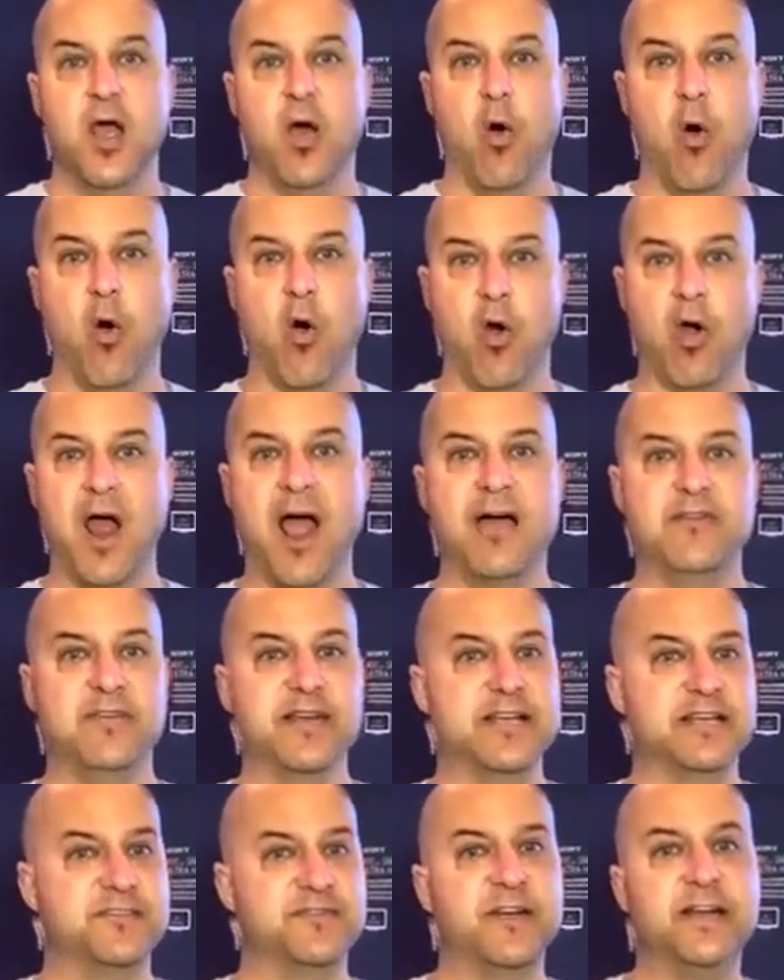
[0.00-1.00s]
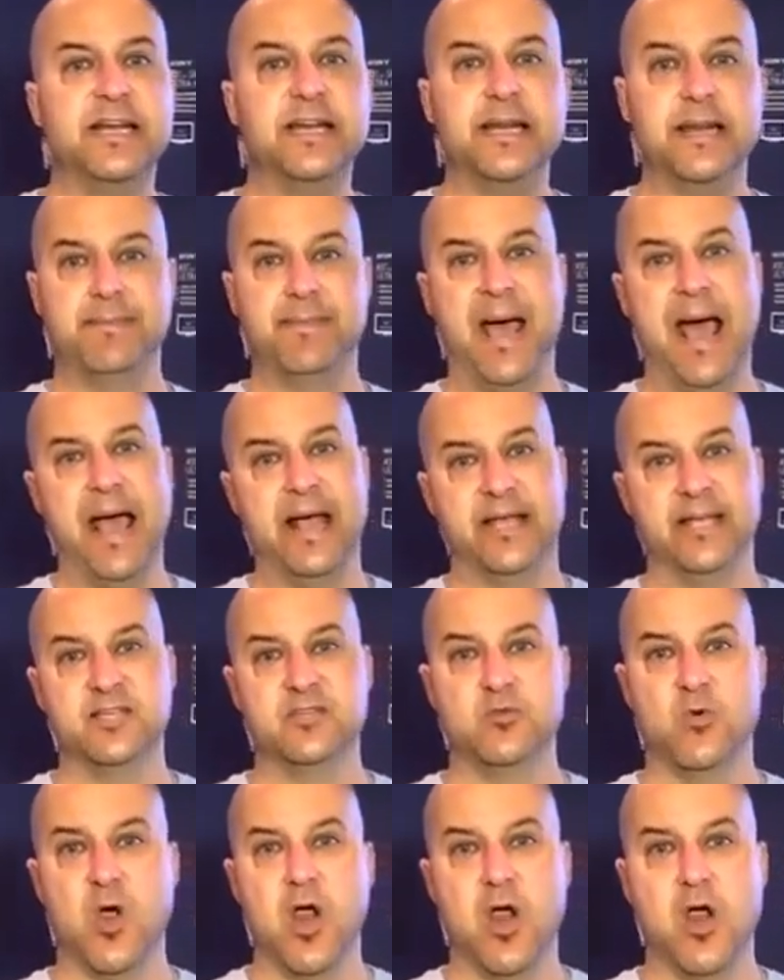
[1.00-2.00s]
or I have an Xfinity
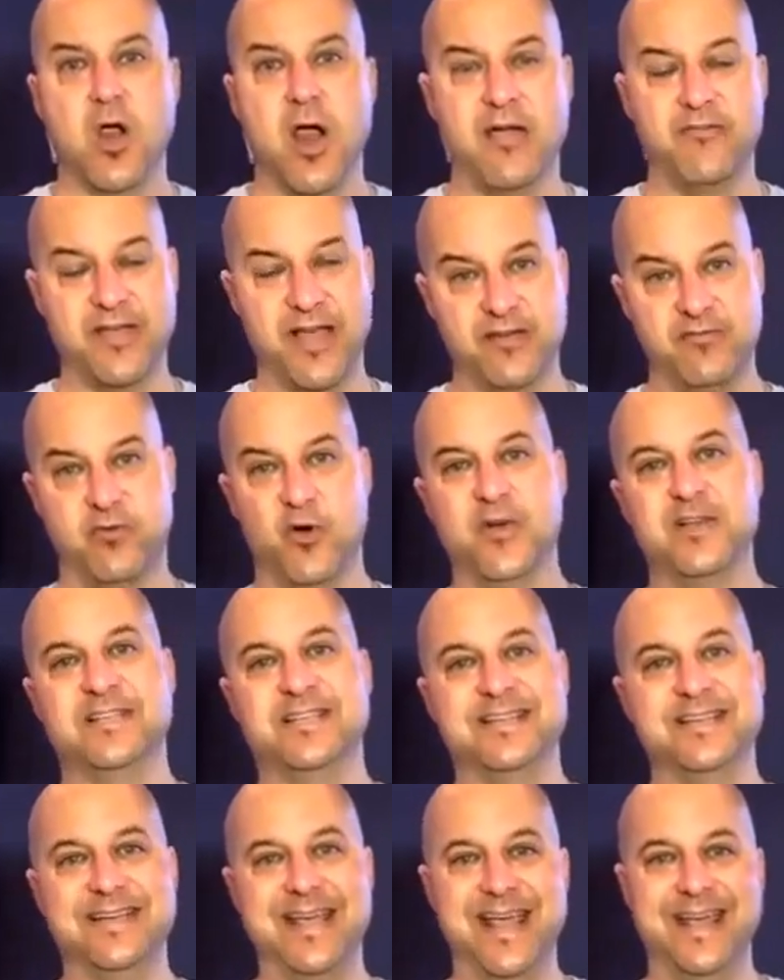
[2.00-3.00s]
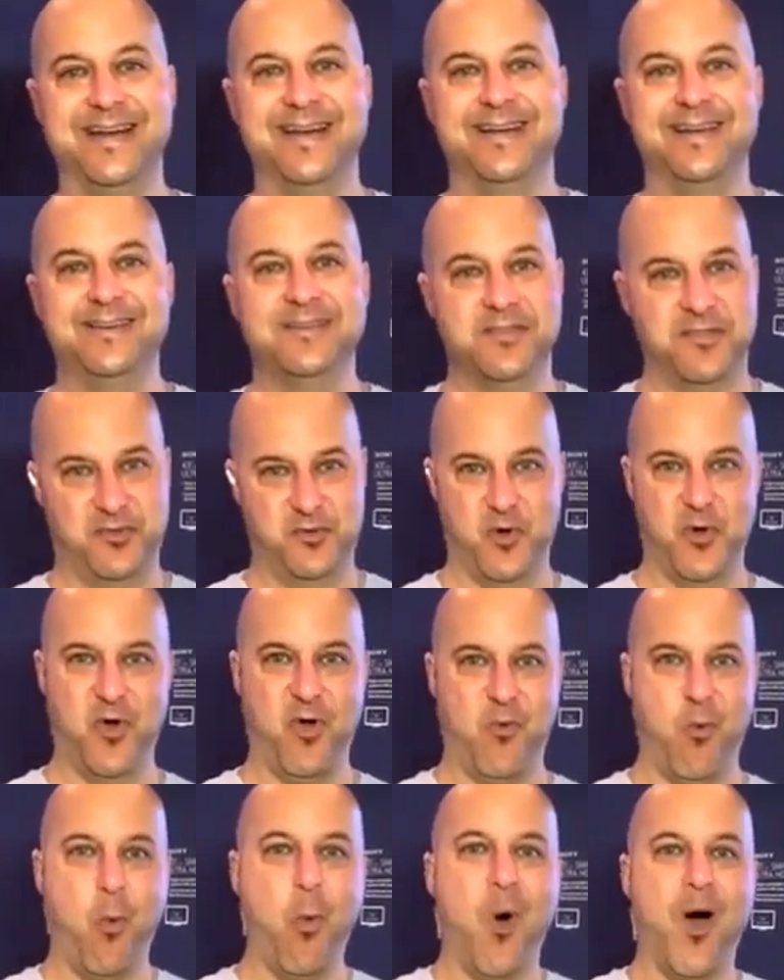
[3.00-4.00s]
package where I've got voice and data through
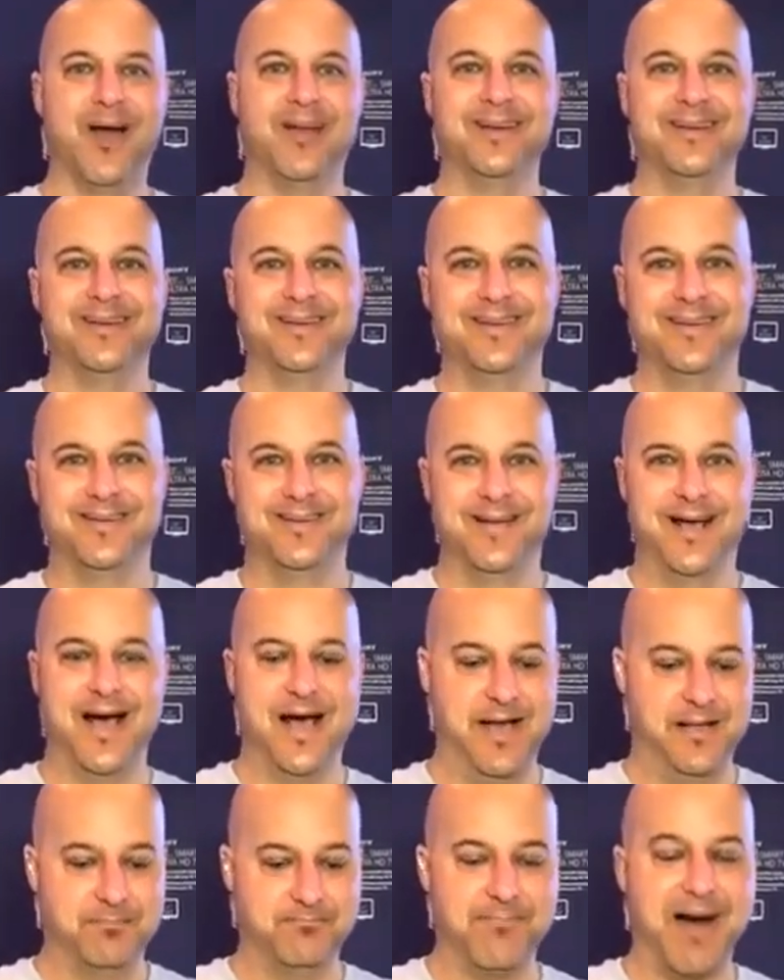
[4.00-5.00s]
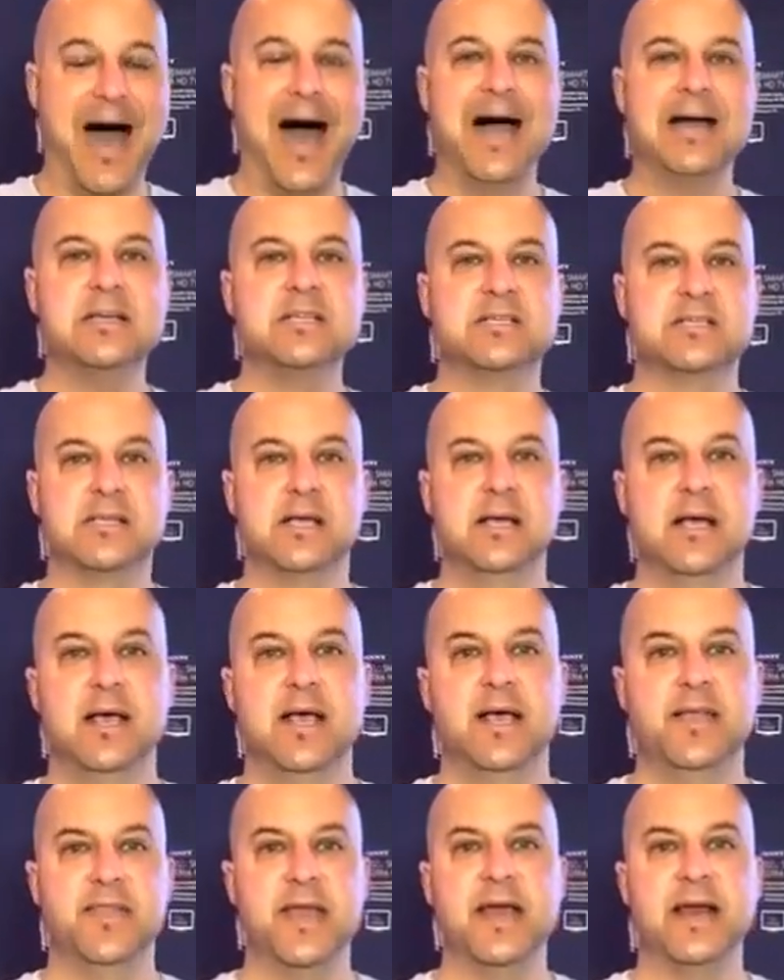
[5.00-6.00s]
one box,
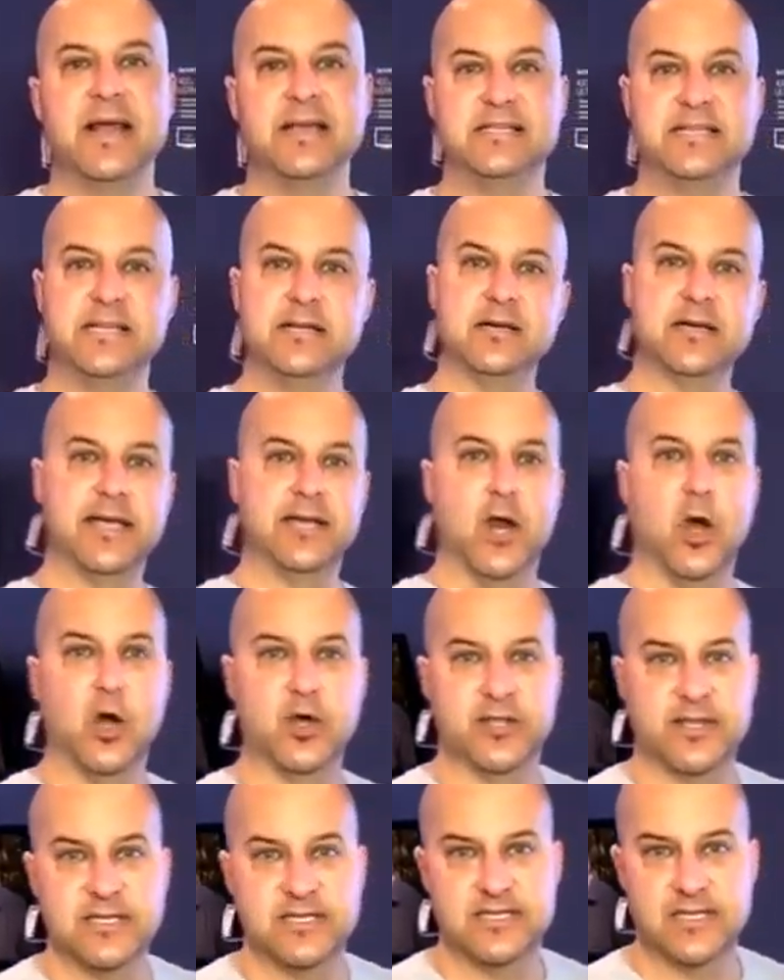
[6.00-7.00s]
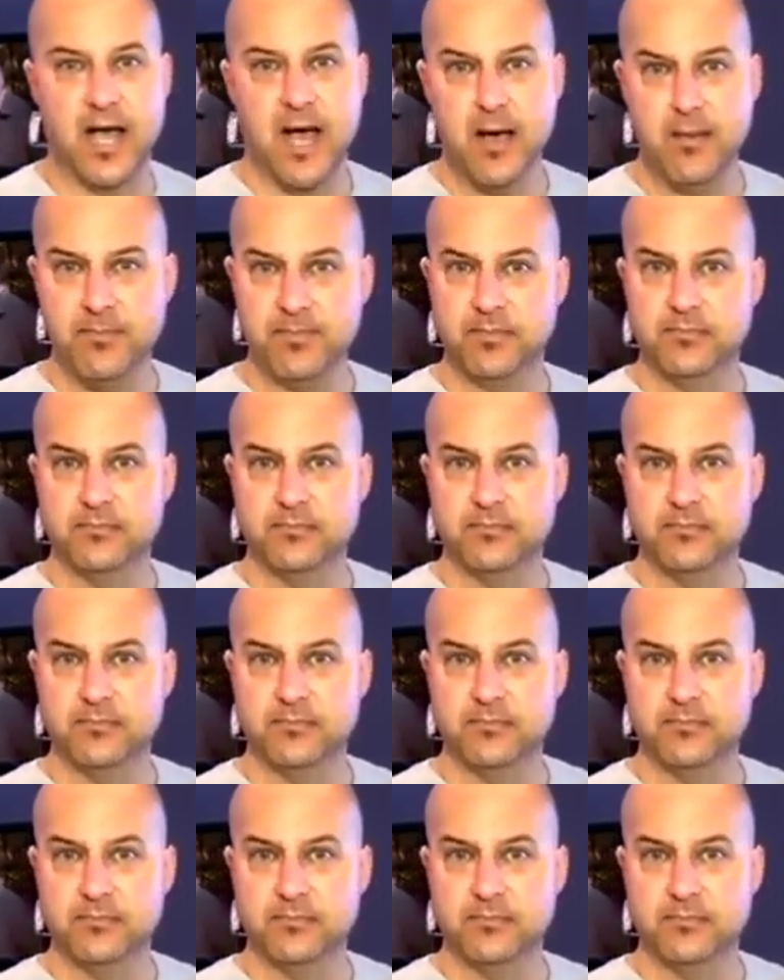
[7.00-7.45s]
then I still can hook this up